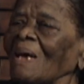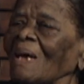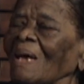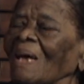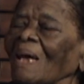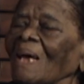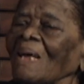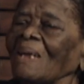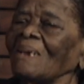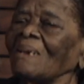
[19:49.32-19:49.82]

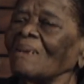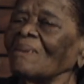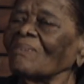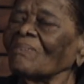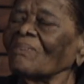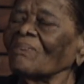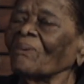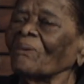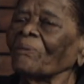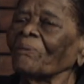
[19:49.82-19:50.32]
And
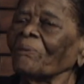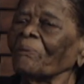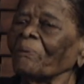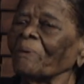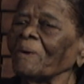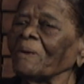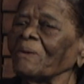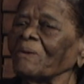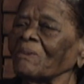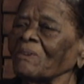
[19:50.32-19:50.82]
so
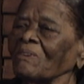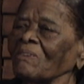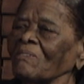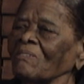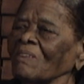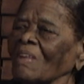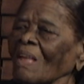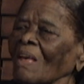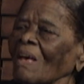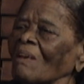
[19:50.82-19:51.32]
she
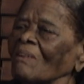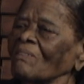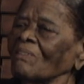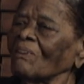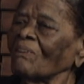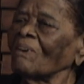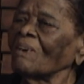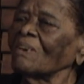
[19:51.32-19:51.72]
started